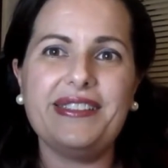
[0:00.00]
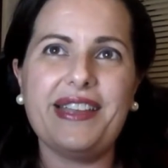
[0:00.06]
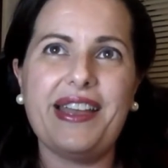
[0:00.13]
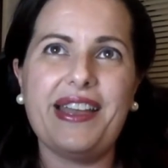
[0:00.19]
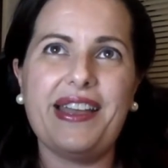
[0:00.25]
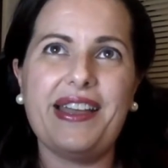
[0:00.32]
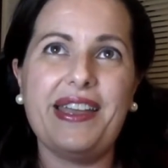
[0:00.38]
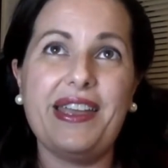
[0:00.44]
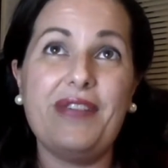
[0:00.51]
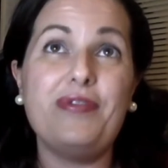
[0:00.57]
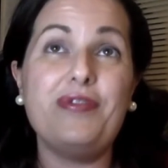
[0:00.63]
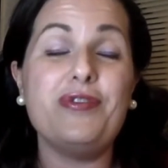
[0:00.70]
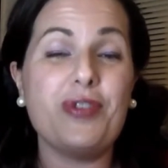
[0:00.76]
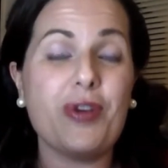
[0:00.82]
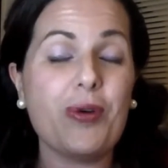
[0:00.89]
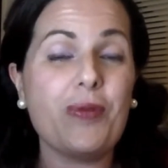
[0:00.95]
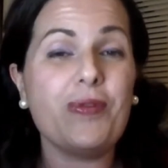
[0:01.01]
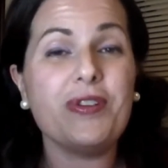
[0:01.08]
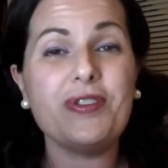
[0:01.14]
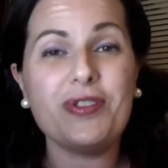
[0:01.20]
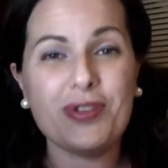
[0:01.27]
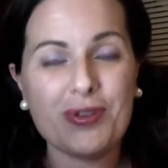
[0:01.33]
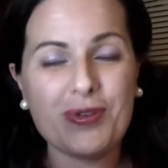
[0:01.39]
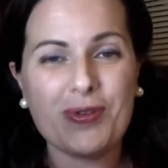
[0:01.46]
if you know what
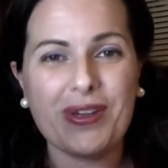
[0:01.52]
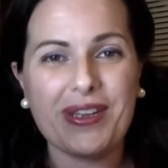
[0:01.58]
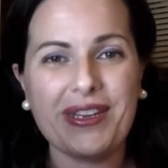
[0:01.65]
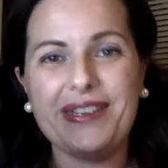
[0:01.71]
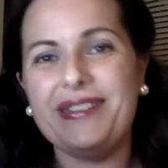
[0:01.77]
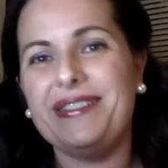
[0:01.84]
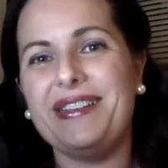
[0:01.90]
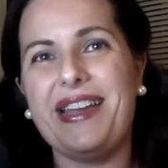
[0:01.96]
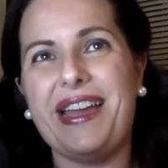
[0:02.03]
you're doing